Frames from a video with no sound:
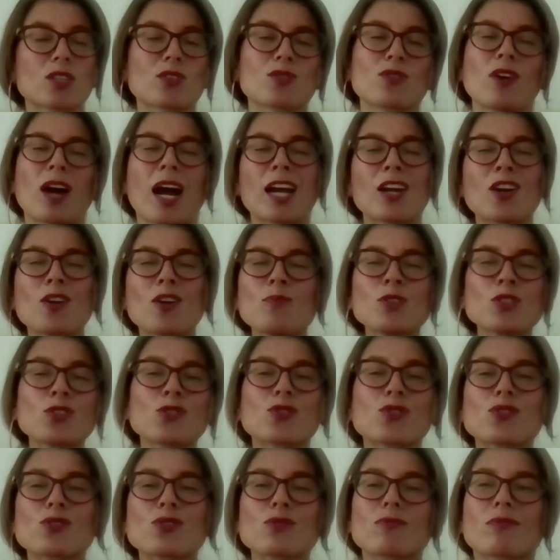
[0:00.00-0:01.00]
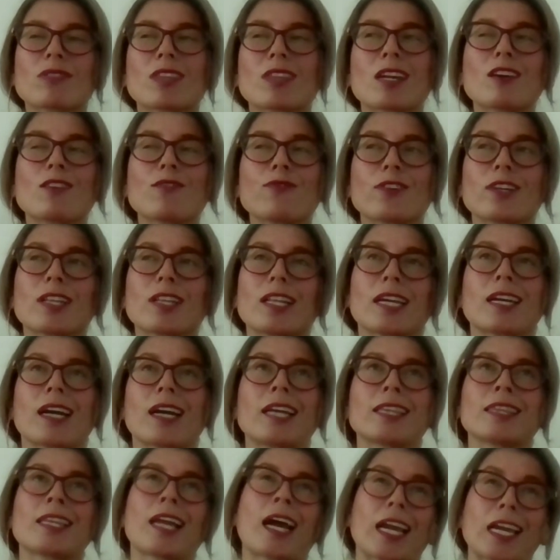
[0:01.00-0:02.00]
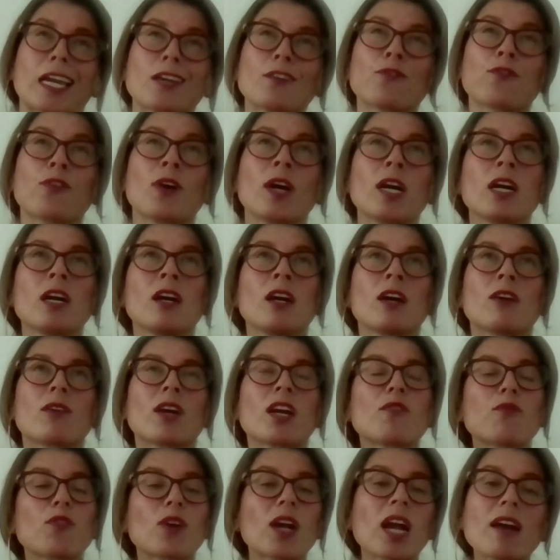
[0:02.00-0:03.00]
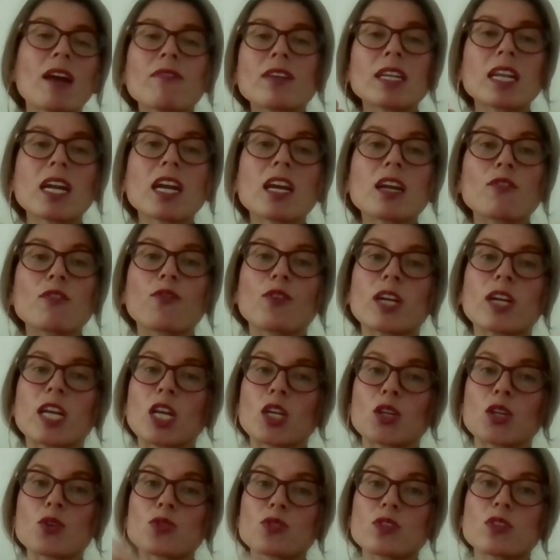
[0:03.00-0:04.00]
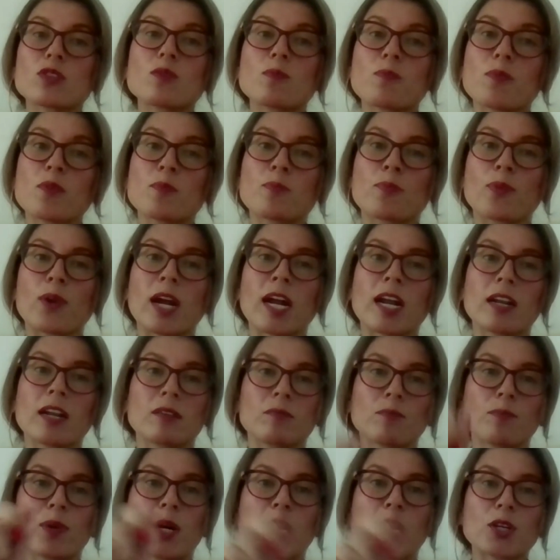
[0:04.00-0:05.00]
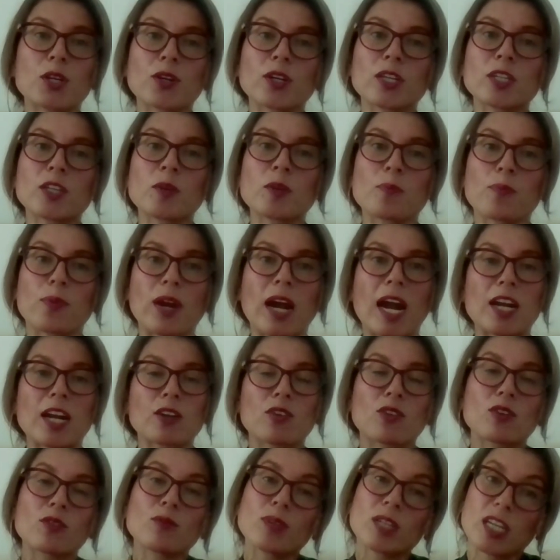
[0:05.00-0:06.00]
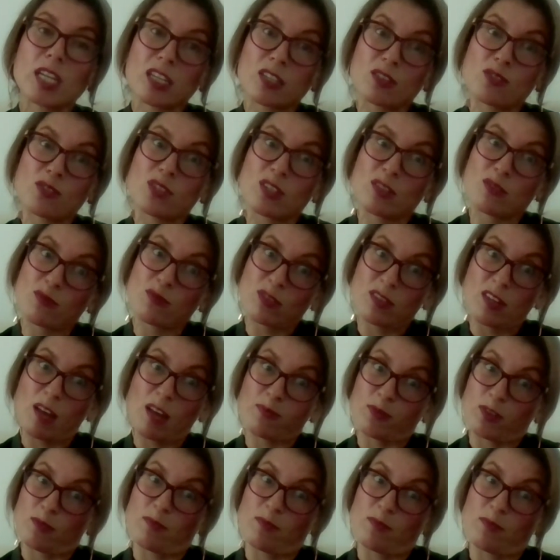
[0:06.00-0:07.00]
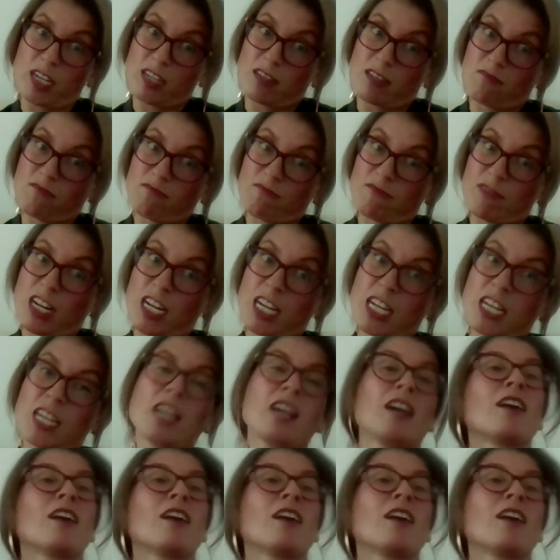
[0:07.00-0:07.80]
So I almost think of it like a knife, right? If we have a knife, we can use it to put butter on our bread, or we can use it to stab somebody, right?